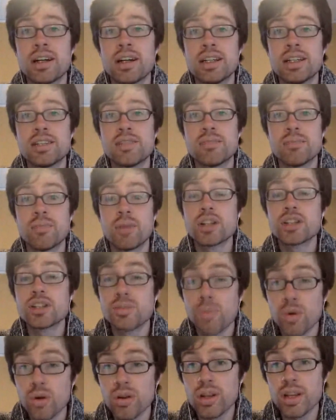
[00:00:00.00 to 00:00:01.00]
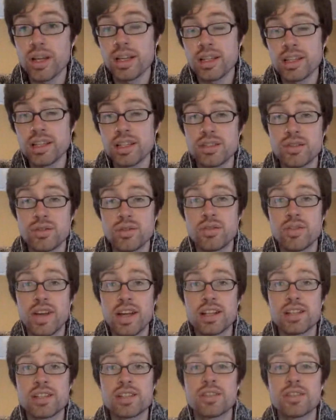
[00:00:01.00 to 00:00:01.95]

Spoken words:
is much more likely to advance.